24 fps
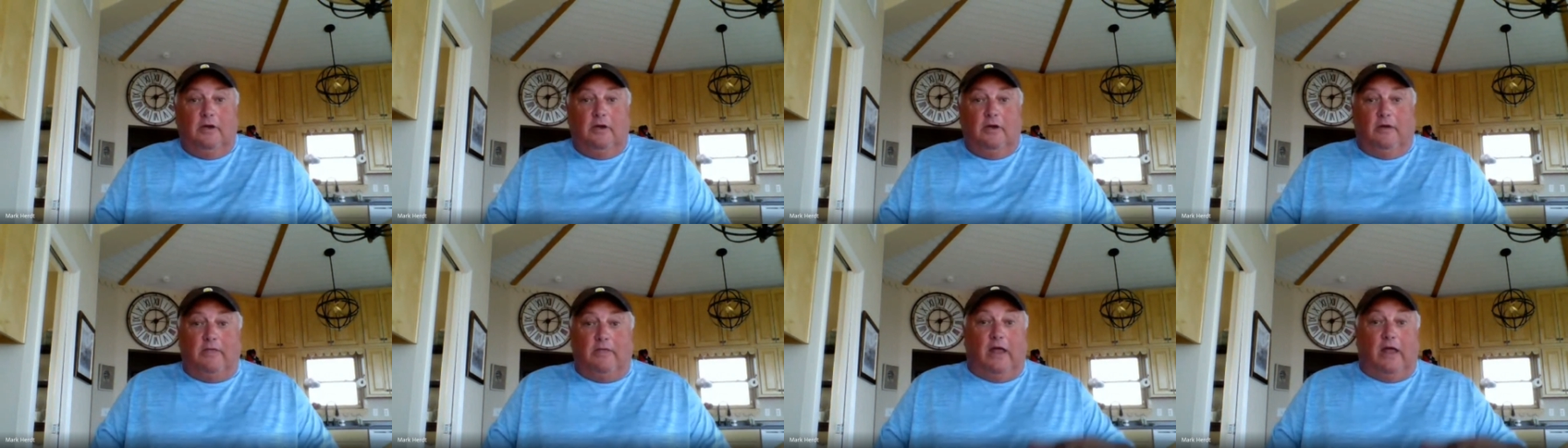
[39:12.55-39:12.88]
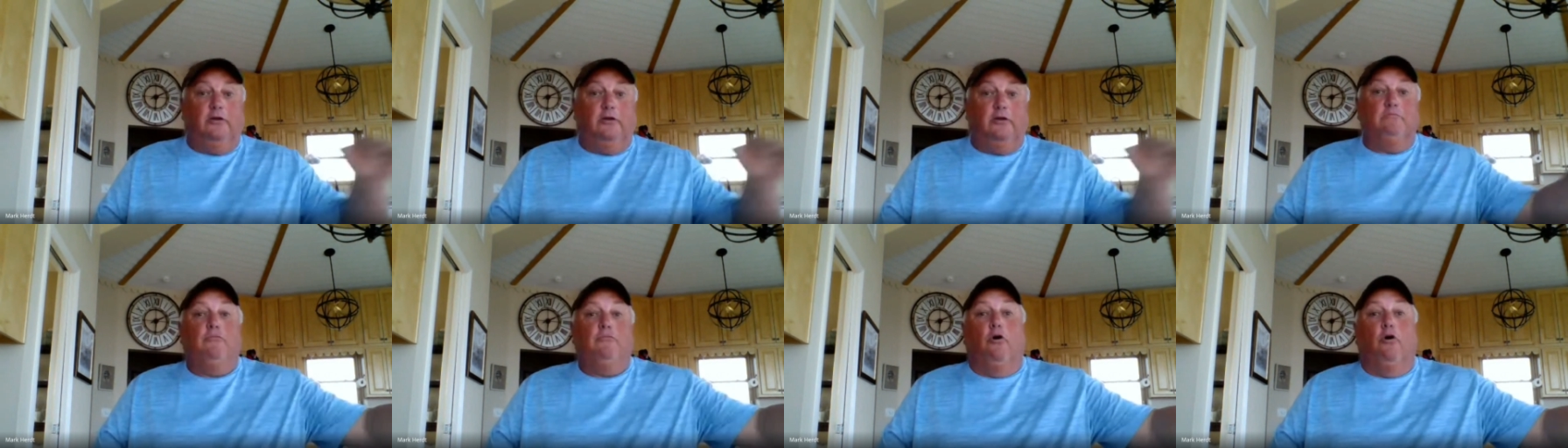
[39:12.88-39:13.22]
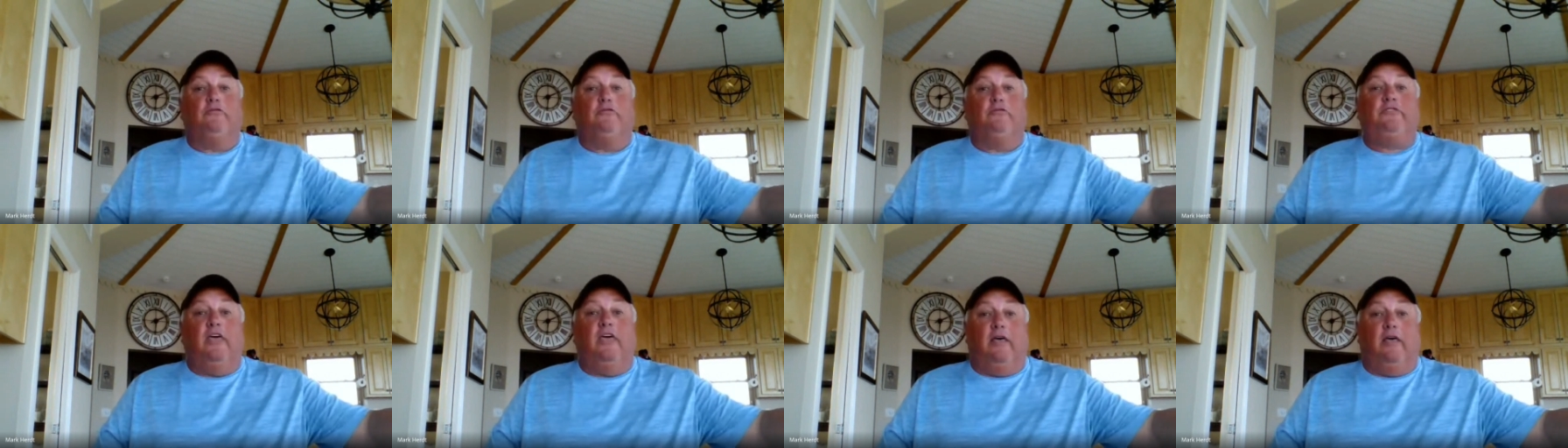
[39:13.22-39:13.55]
and then you
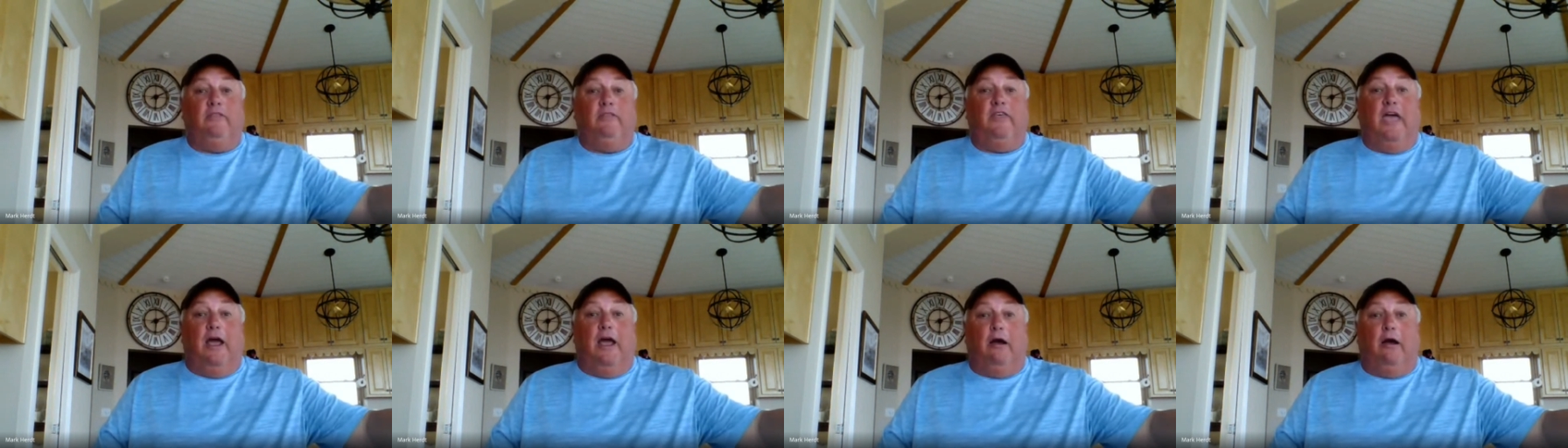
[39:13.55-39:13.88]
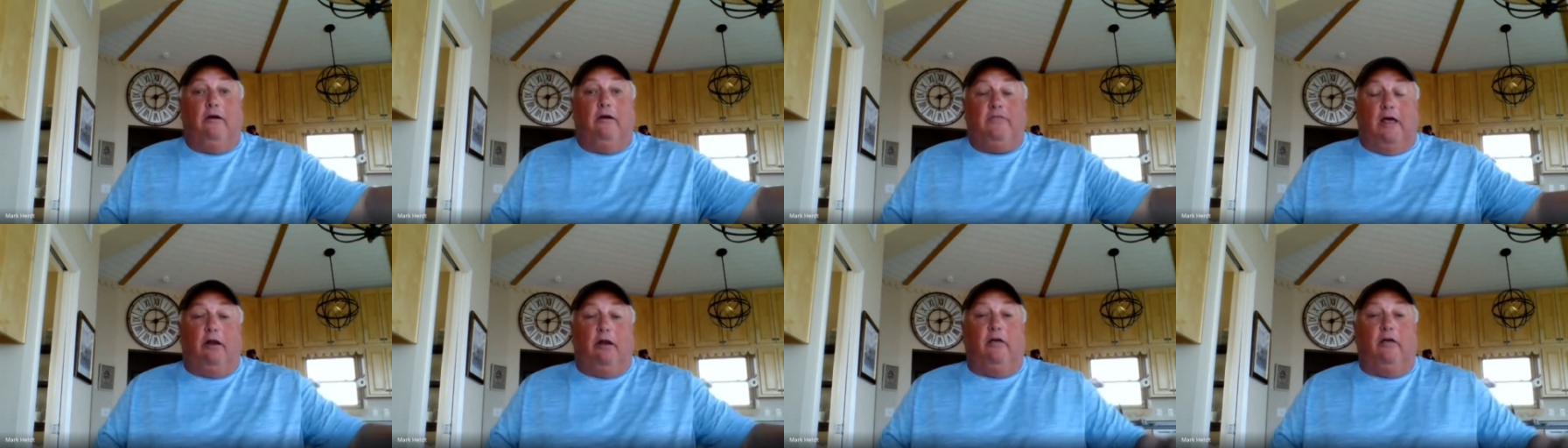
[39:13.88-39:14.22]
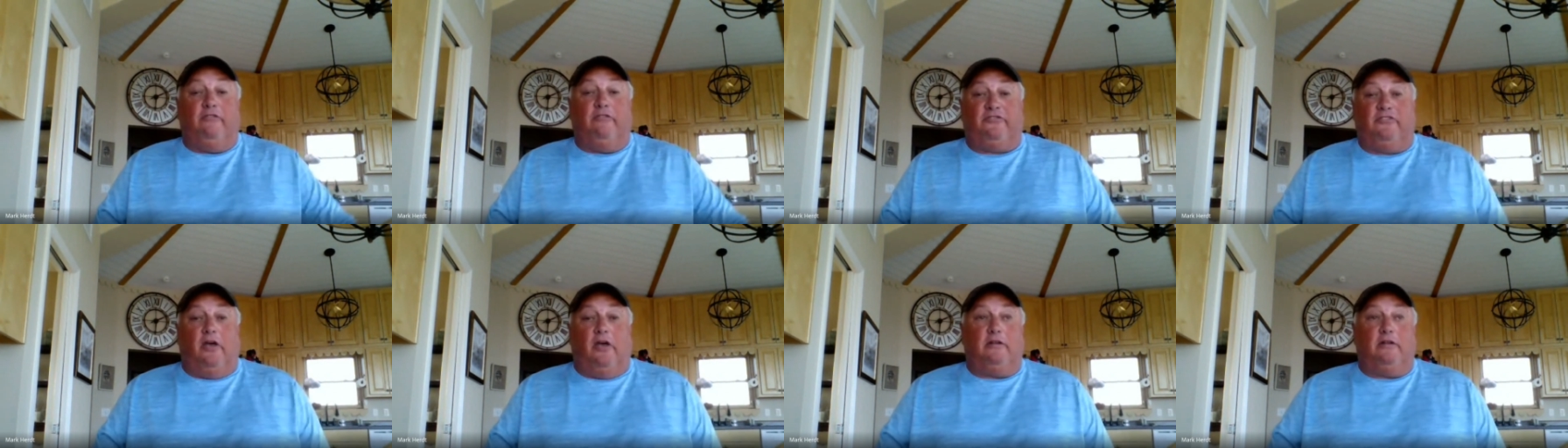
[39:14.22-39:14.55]
yeah, move it there, and then all
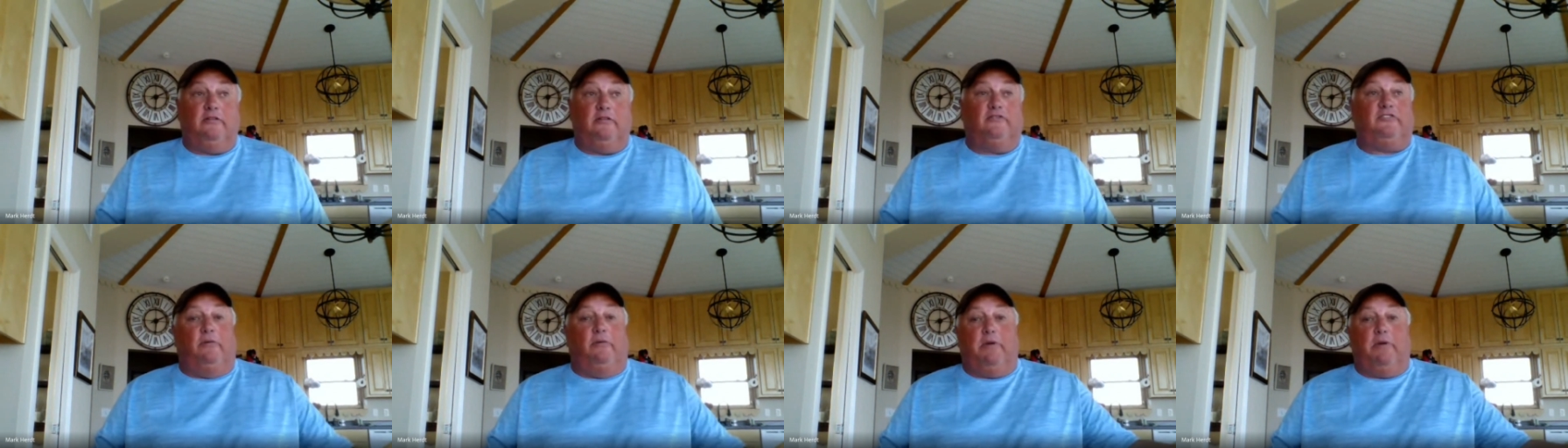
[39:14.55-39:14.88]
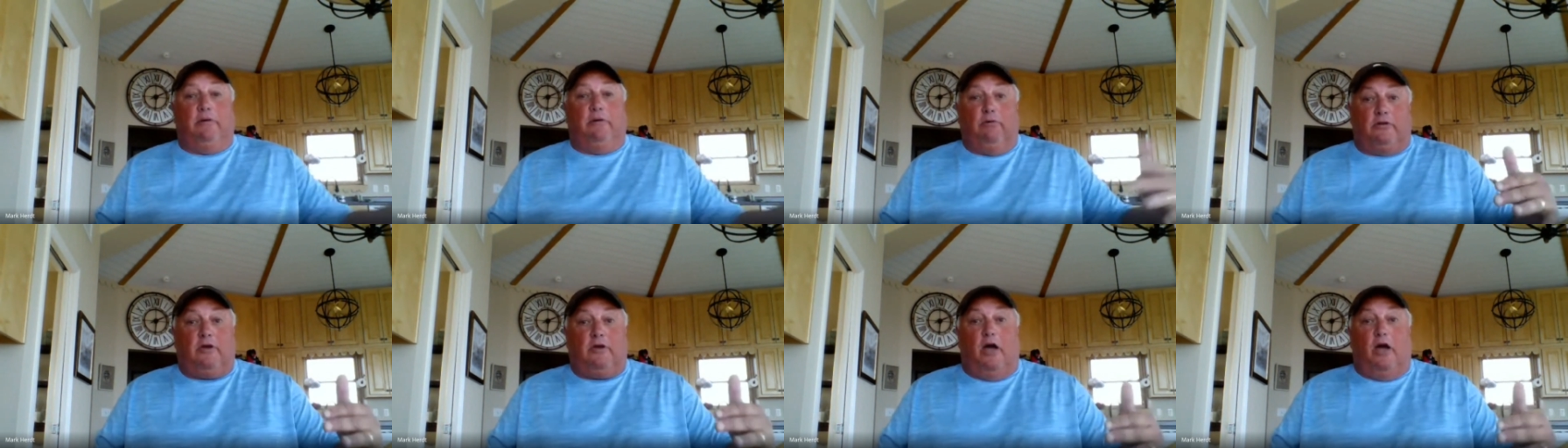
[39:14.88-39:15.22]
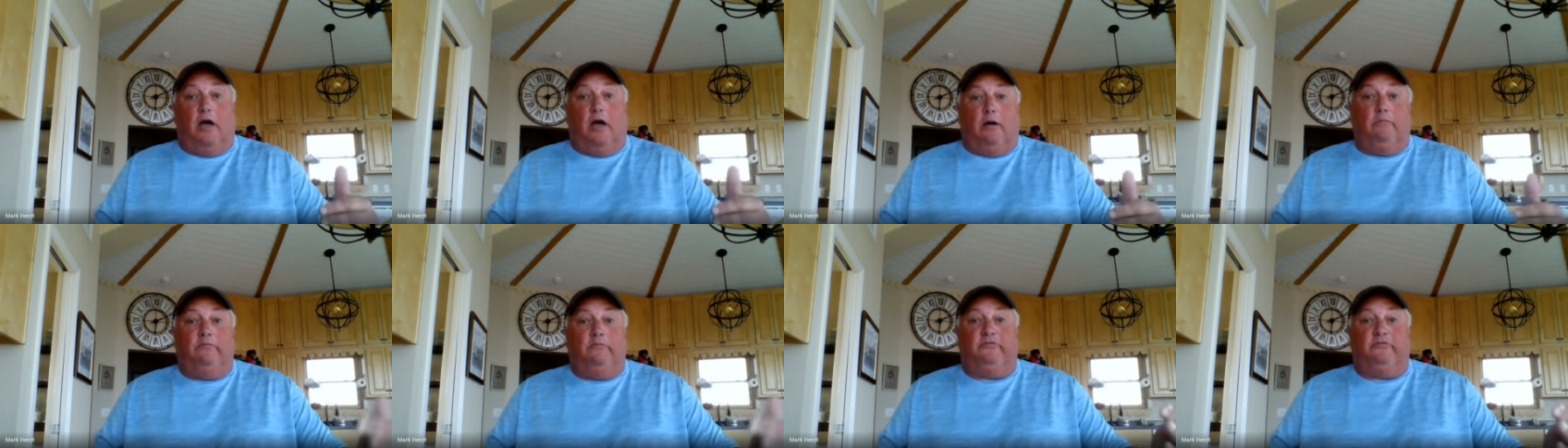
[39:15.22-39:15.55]
of a sudden somebody would
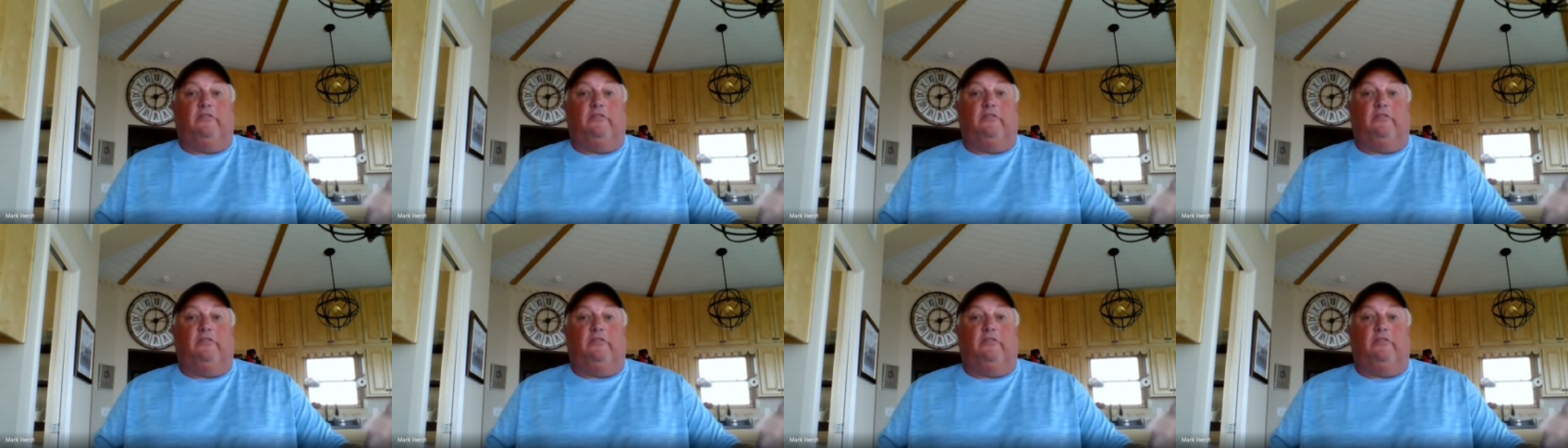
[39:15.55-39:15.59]
come.